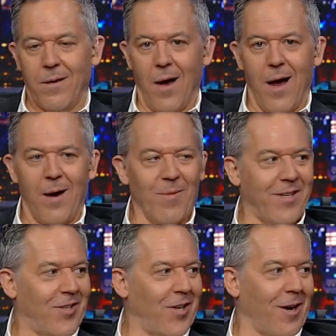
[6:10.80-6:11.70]
God, I'm a
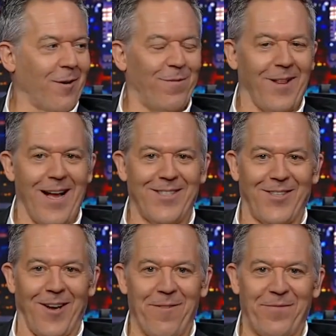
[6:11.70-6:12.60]
sucker for that
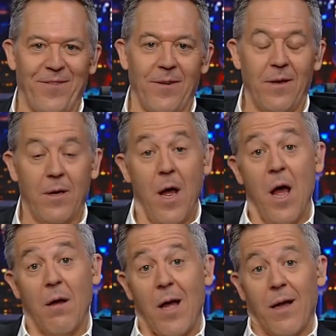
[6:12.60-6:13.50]
stuff.
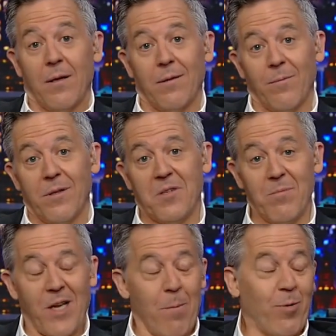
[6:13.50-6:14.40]

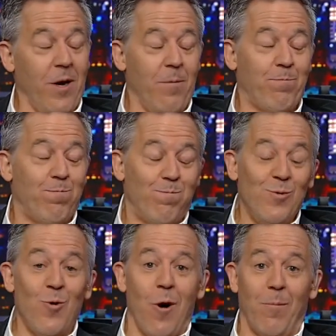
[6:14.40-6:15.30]
Seems like a pretty
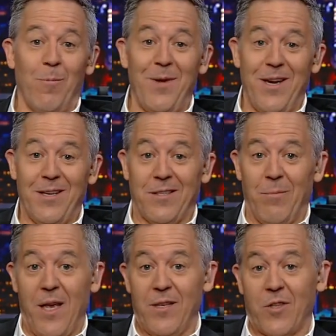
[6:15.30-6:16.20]
normal meeting to
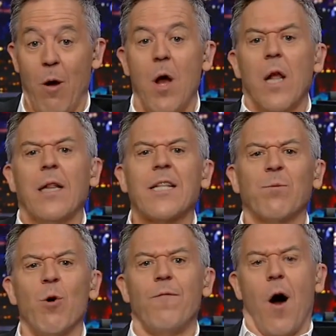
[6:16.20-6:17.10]
me, so let's
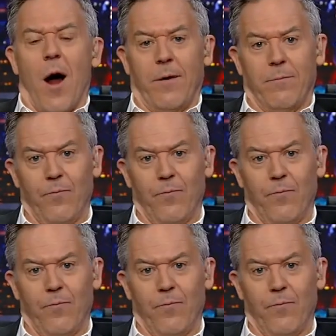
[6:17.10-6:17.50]
move on.